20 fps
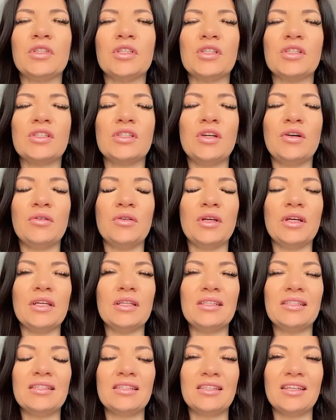And just
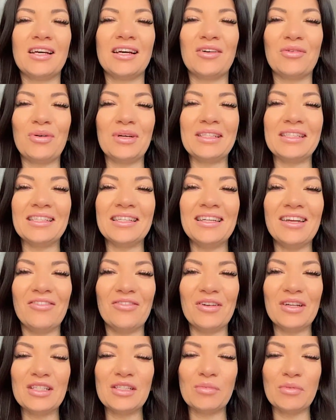notice what's the
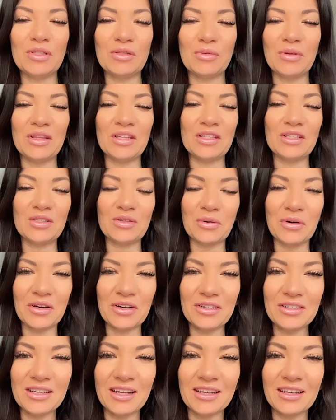difference between the
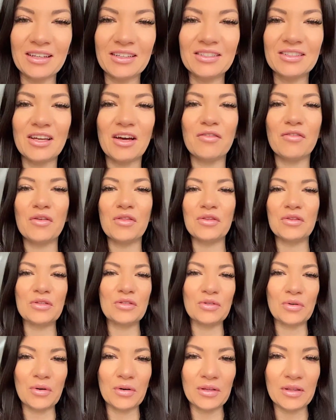story you're telling yourself and the
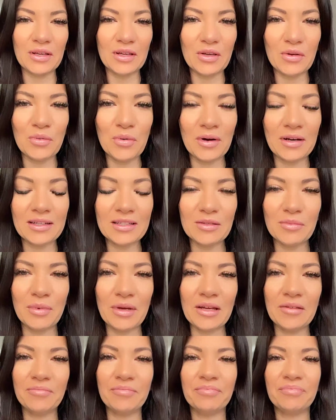story that you want it to
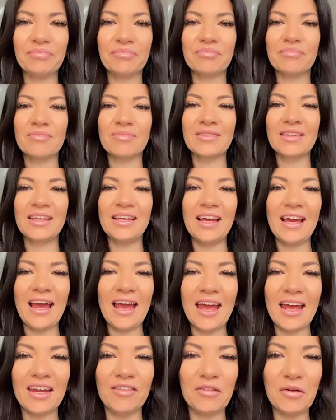be.
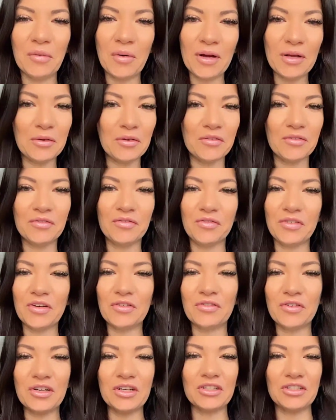And if you want, you can
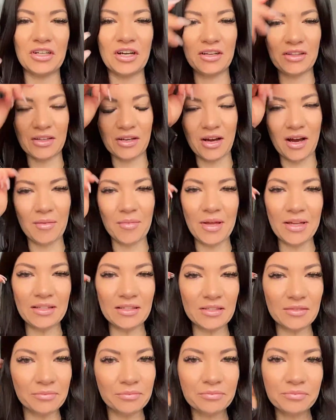feel free to share it in the
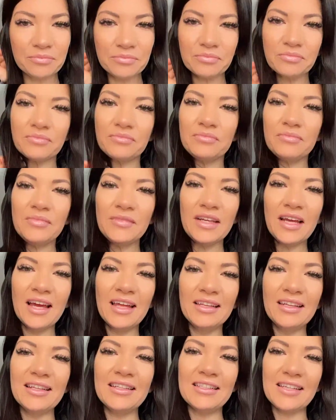comments.
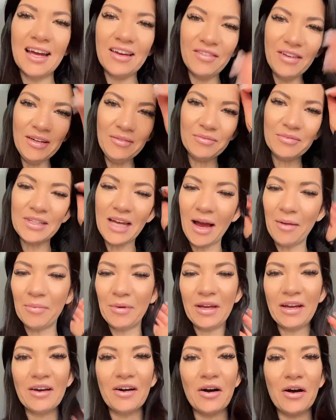And let's dive in,
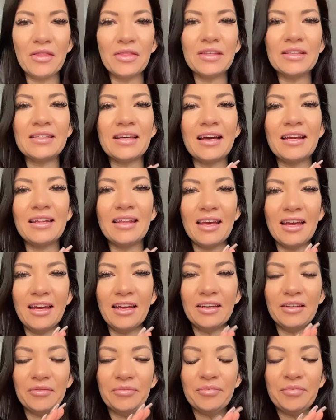tapping on the side of the
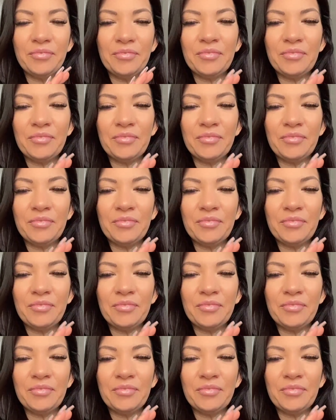hand.